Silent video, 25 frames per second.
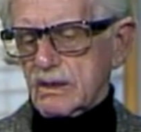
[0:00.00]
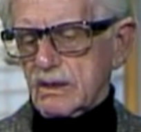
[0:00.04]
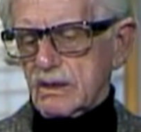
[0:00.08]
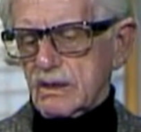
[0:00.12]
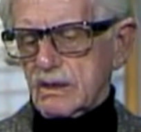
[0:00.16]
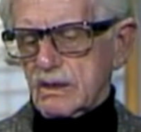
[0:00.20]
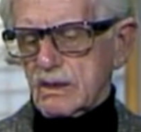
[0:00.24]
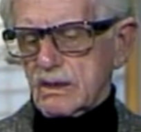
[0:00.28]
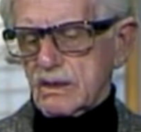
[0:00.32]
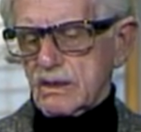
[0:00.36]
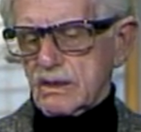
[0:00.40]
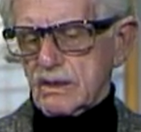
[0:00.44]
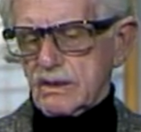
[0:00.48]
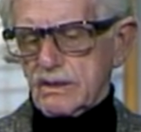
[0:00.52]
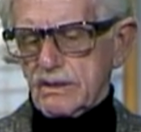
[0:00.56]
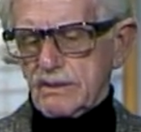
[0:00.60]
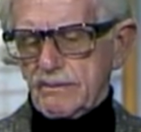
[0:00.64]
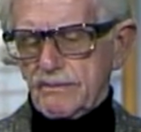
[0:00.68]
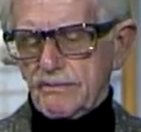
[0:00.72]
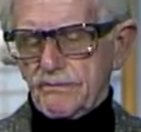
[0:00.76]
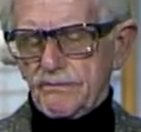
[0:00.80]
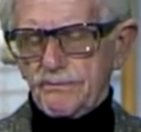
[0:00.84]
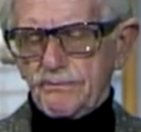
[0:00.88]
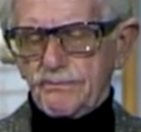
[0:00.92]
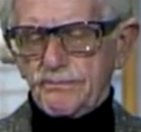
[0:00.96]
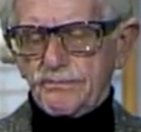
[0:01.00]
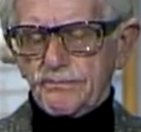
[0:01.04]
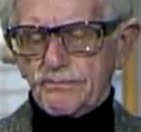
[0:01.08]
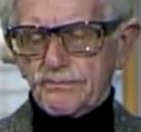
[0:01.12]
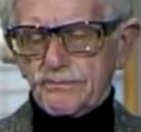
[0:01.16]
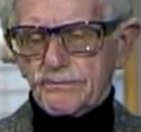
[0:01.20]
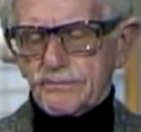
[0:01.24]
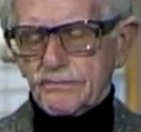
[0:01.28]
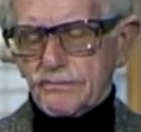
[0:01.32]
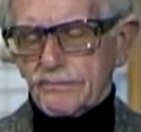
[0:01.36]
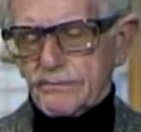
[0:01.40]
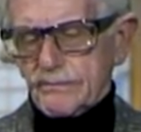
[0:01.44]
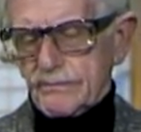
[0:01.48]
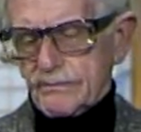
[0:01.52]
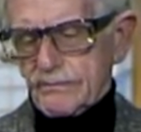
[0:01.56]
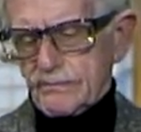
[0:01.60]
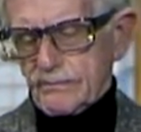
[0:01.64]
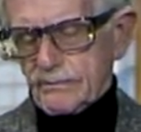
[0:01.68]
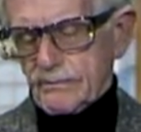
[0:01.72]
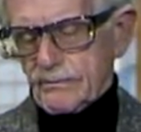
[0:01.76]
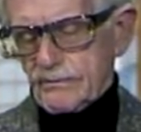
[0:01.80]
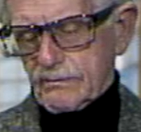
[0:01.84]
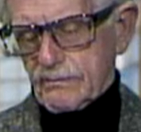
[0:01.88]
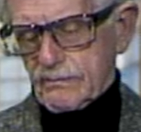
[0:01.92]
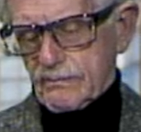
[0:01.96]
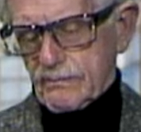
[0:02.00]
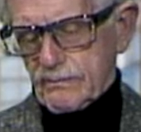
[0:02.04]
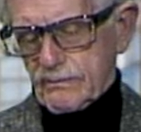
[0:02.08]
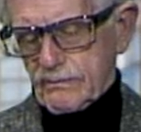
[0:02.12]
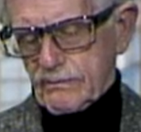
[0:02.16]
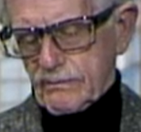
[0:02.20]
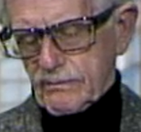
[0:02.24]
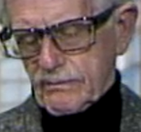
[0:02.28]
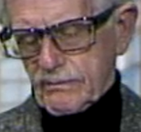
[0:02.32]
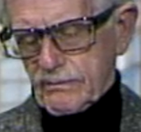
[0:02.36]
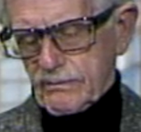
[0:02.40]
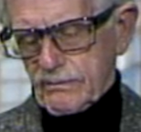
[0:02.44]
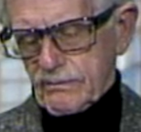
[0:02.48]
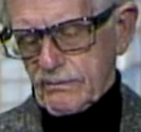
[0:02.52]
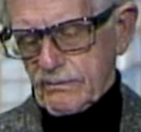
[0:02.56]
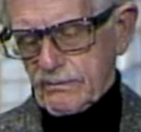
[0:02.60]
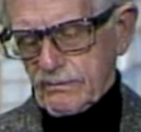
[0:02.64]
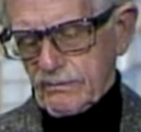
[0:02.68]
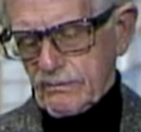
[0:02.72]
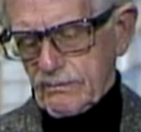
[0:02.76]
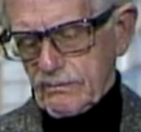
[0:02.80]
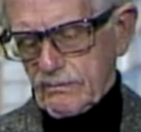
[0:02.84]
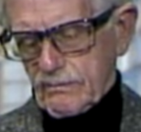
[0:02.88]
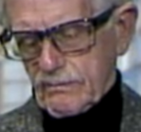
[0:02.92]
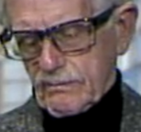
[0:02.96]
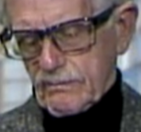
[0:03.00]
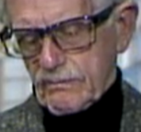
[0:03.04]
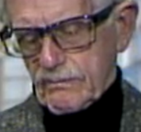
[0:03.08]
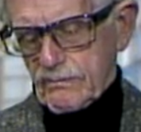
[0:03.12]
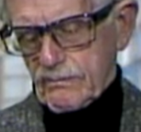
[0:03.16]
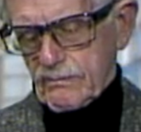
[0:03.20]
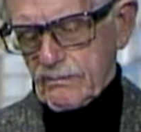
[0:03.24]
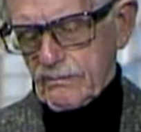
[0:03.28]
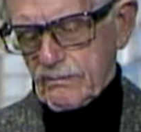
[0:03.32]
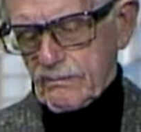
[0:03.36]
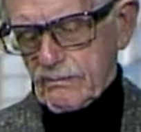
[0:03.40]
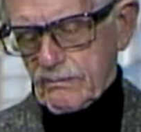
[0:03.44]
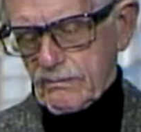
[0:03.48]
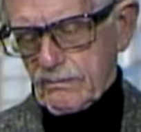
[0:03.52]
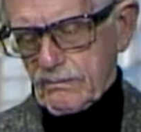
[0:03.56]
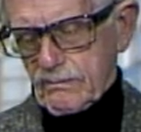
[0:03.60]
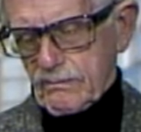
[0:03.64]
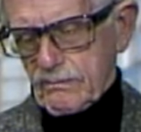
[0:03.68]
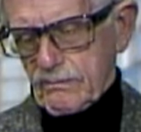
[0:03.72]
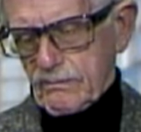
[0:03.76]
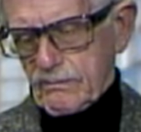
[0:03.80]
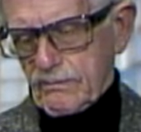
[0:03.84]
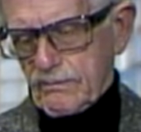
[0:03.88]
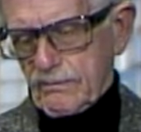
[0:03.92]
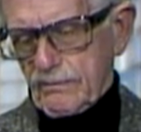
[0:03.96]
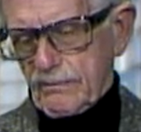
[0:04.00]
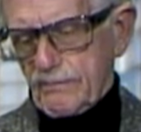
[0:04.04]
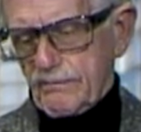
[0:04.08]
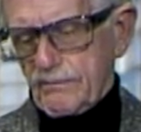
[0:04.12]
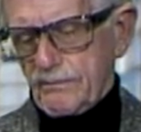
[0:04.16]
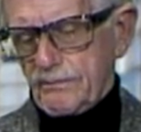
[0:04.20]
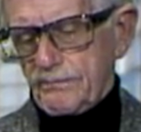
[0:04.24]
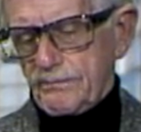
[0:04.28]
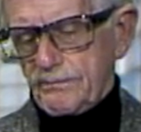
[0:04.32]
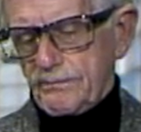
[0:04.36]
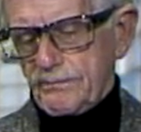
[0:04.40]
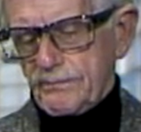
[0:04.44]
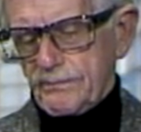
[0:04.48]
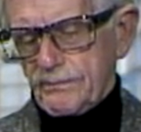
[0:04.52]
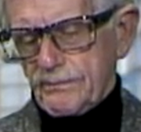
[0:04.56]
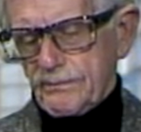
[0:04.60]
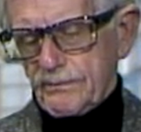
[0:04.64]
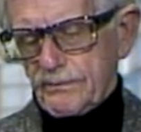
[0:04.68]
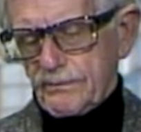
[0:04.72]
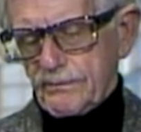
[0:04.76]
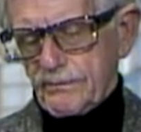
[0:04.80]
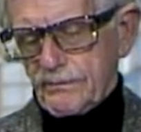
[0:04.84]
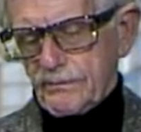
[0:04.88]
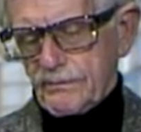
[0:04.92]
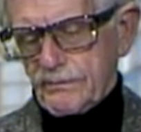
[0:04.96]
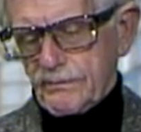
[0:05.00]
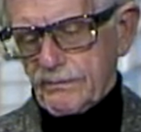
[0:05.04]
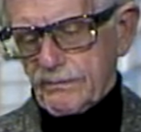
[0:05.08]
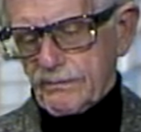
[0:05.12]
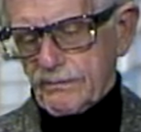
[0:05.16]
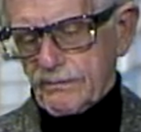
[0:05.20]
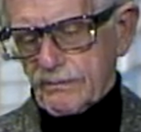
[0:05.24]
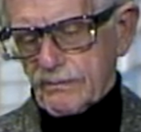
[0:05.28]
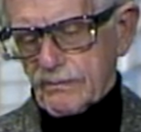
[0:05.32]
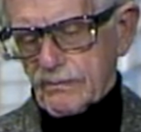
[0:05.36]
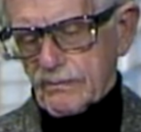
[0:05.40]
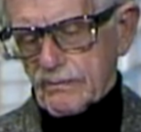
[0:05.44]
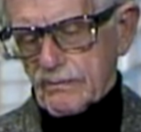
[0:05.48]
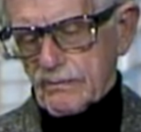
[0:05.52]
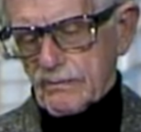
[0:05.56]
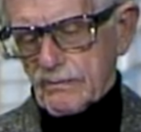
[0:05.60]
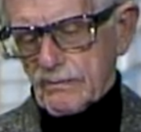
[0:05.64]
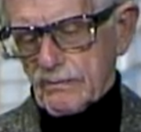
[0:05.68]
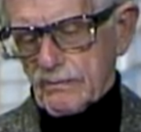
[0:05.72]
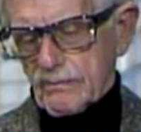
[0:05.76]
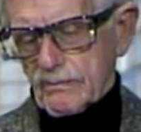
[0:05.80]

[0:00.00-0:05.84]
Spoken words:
(no one is talking)